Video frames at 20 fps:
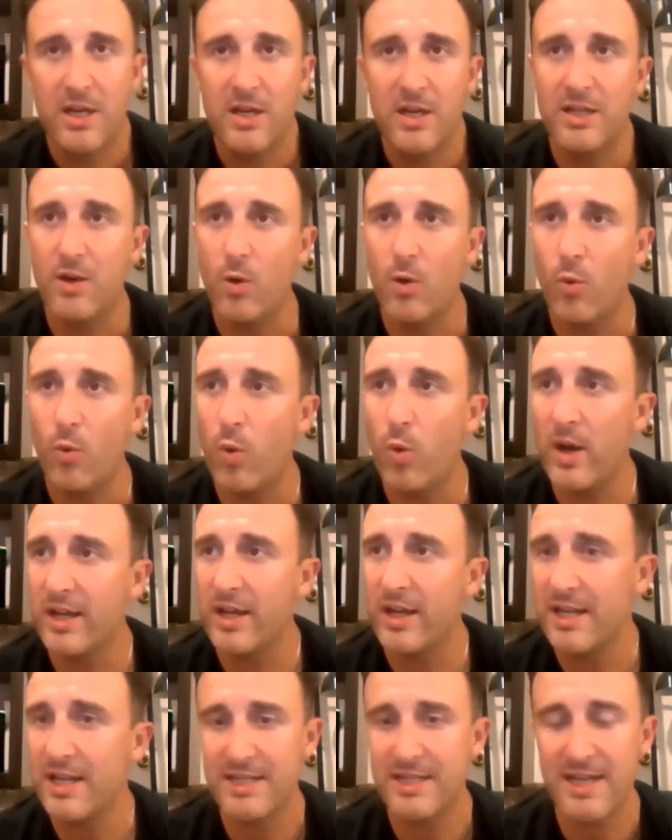What
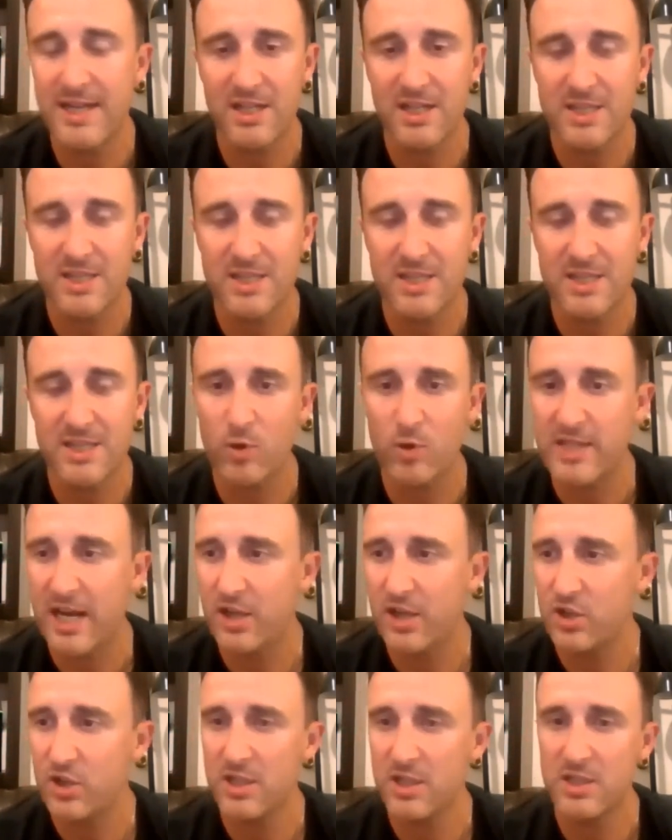can you tell us about
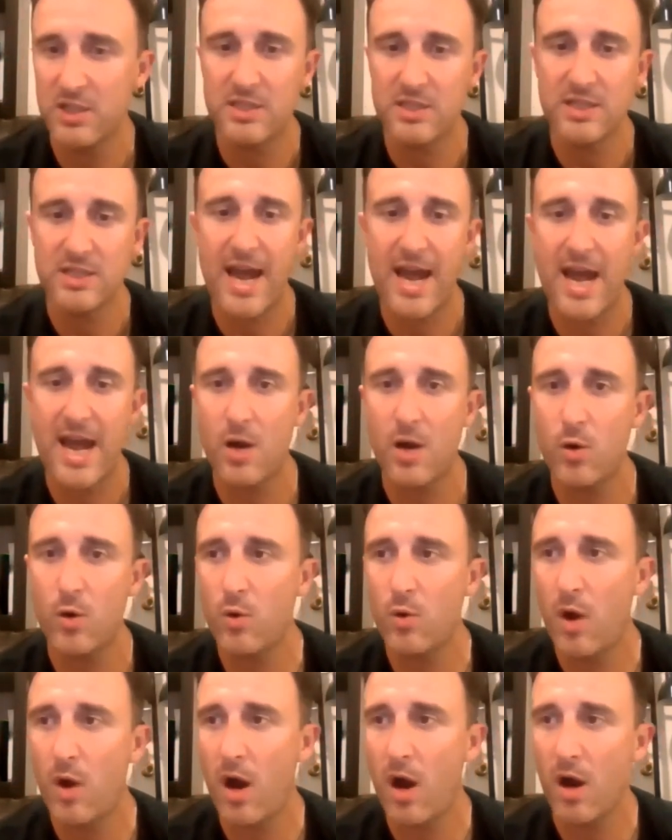rotations?
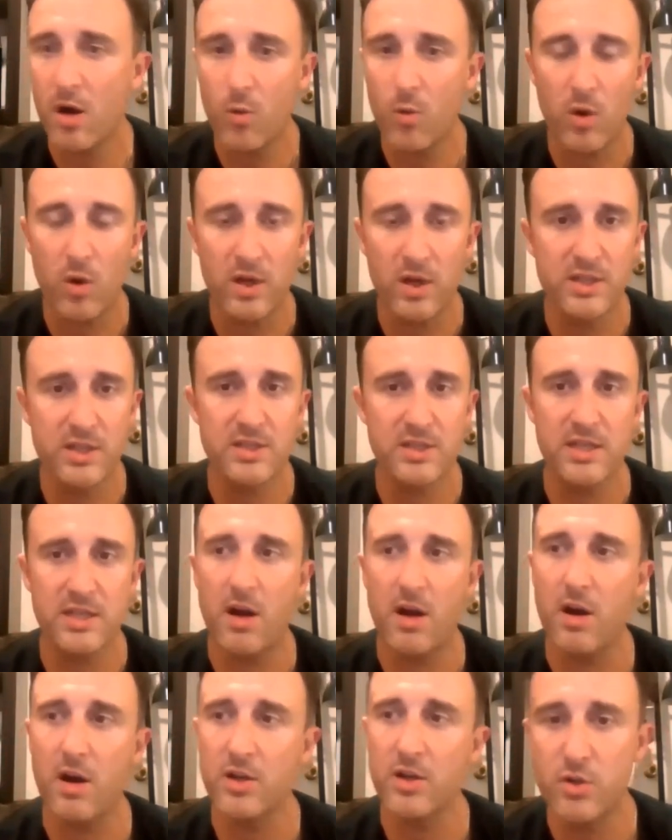How R1s and
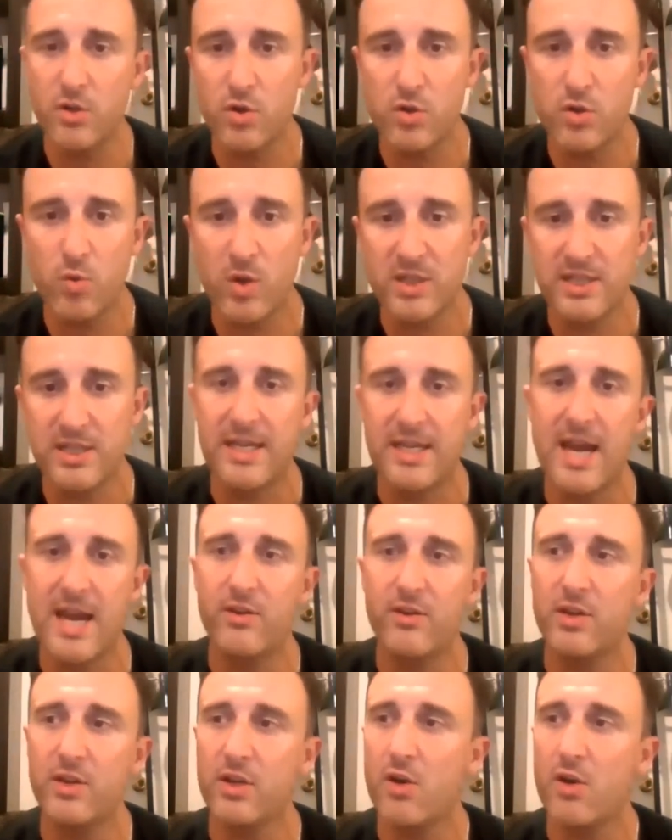R2s work
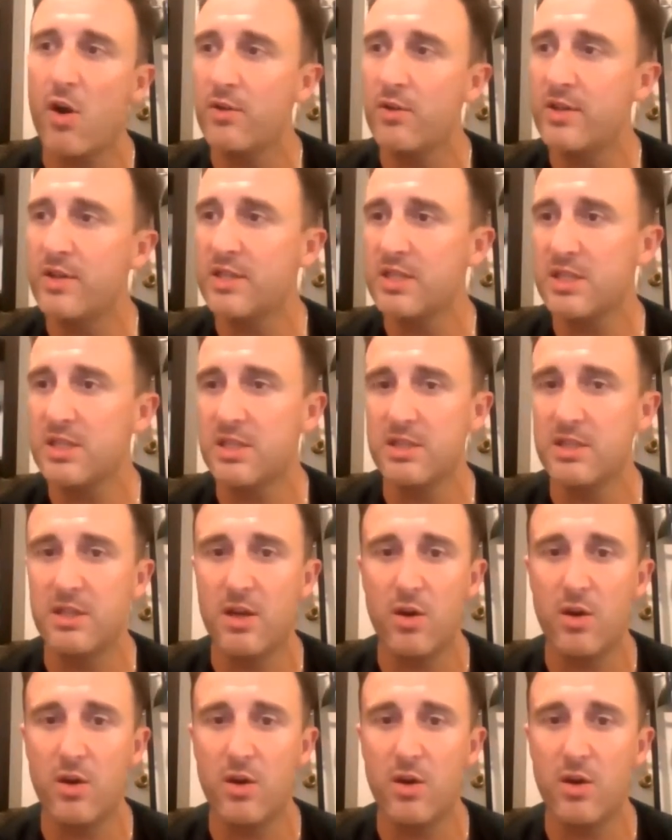together to call this?